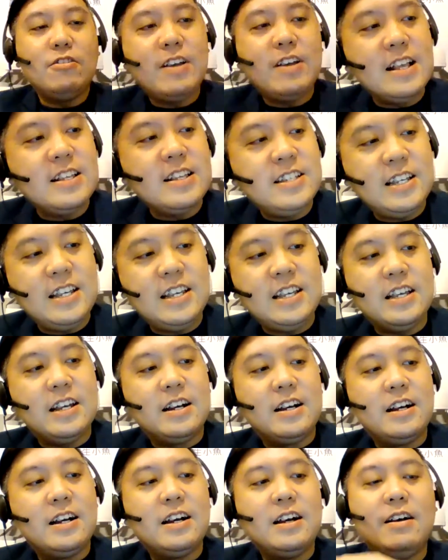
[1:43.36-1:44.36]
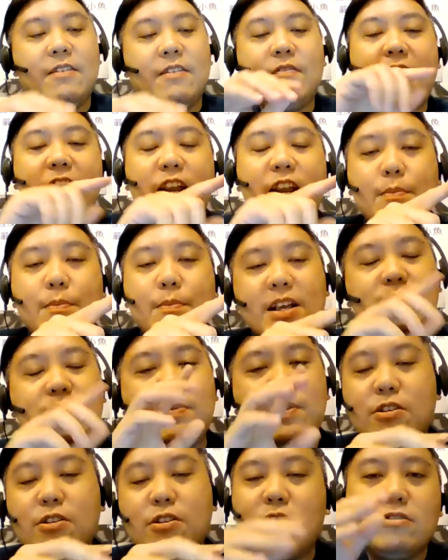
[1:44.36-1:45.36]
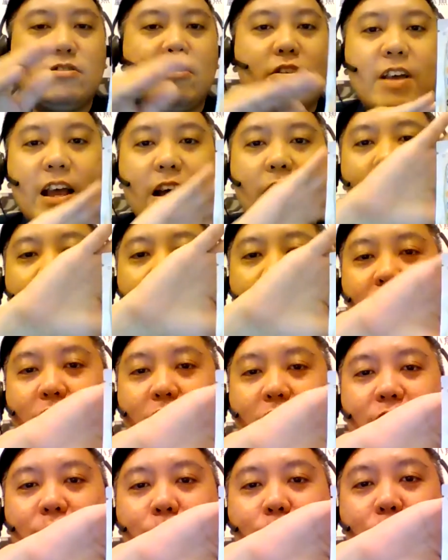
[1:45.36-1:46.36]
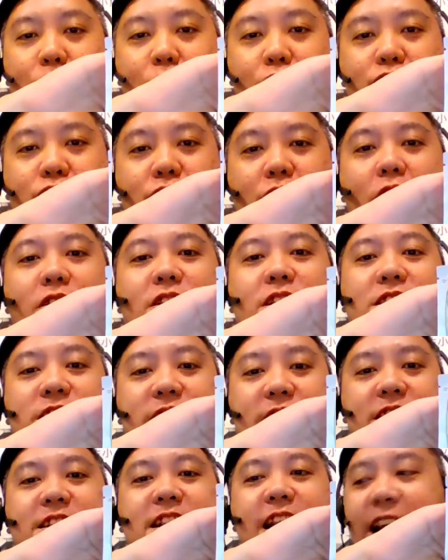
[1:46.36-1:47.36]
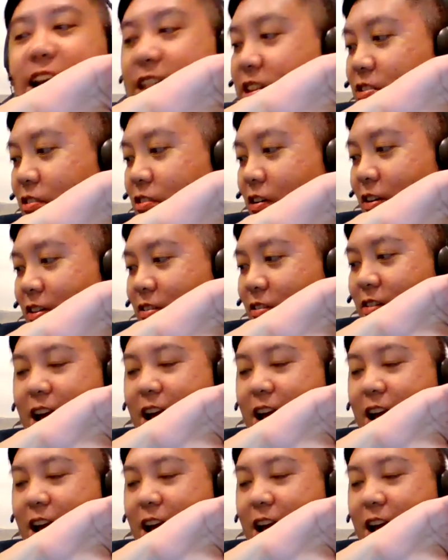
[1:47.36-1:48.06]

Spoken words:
you can see vitamins, minerals. Okay, doctor will go through all these things later on. All